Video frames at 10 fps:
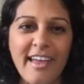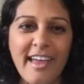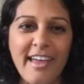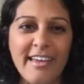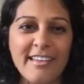
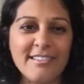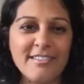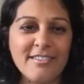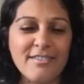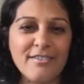and
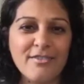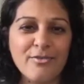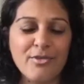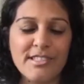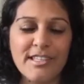
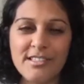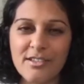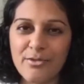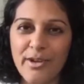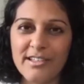was
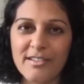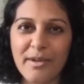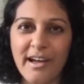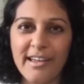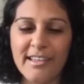exhilarated
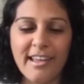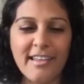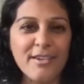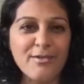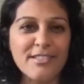by it.
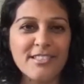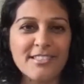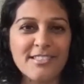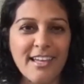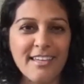And there was
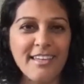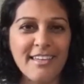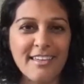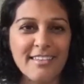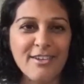this psychic
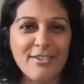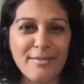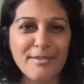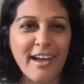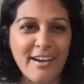in there
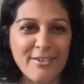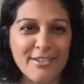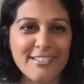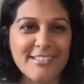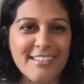named
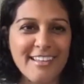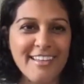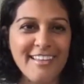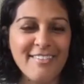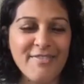Iris
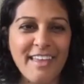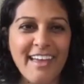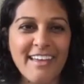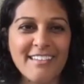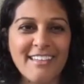
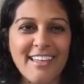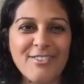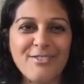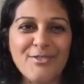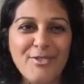that
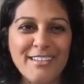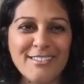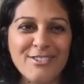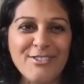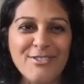Catherine went
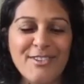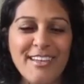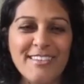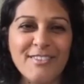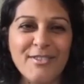to
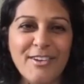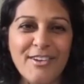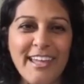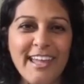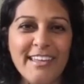at the
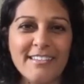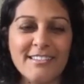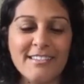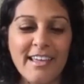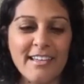very
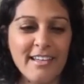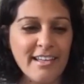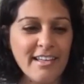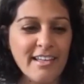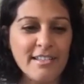end that
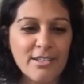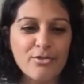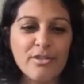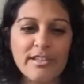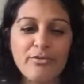
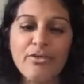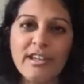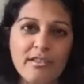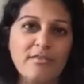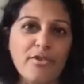literally
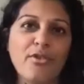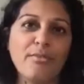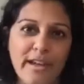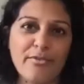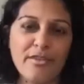
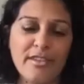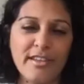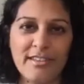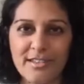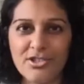reconfirmed
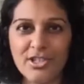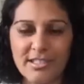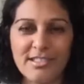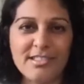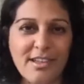everything that she
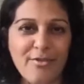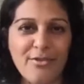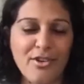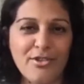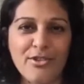had
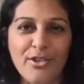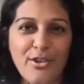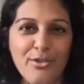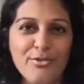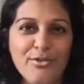discovered on her
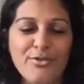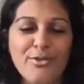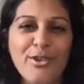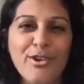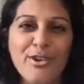own
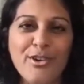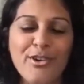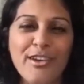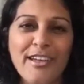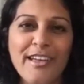through
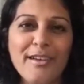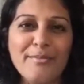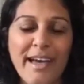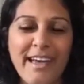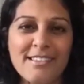her
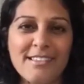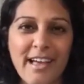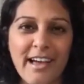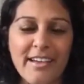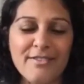past
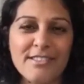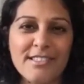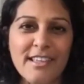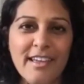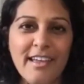
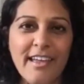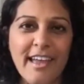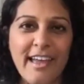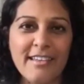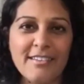lives.
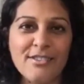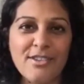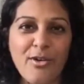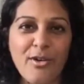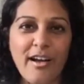And
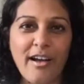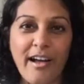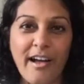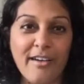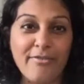so
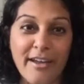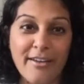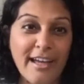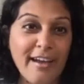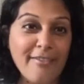I
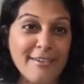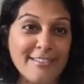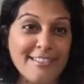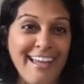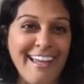found
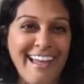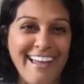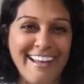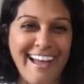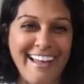Iris
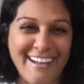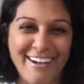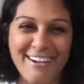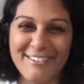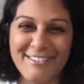and I
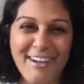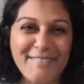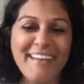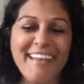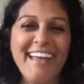called her
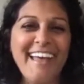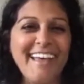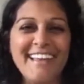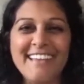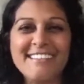up
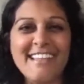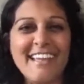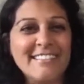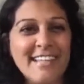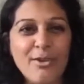and I
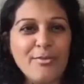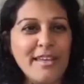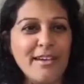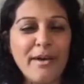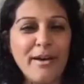said, tell
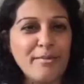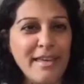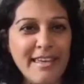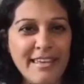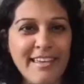me about
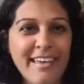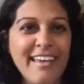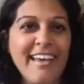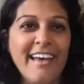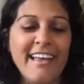me.
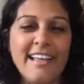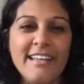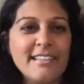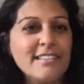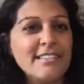And I
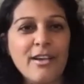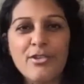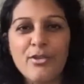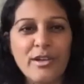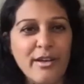didn't tell
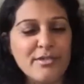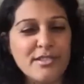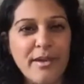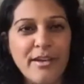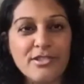her what I was
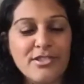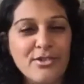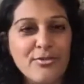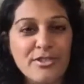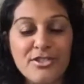about to
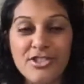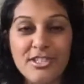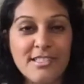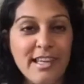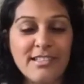do, but she
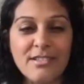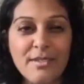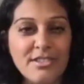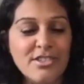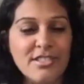said to
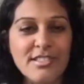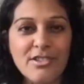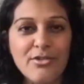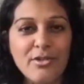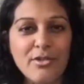me, she said,
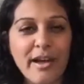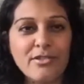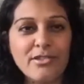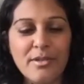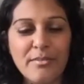you're
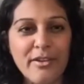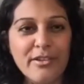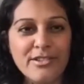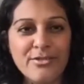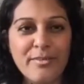about to be
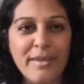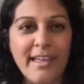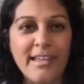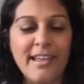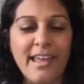married to a
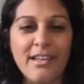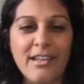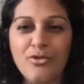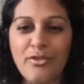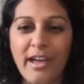man and
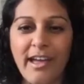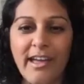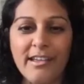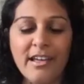you've had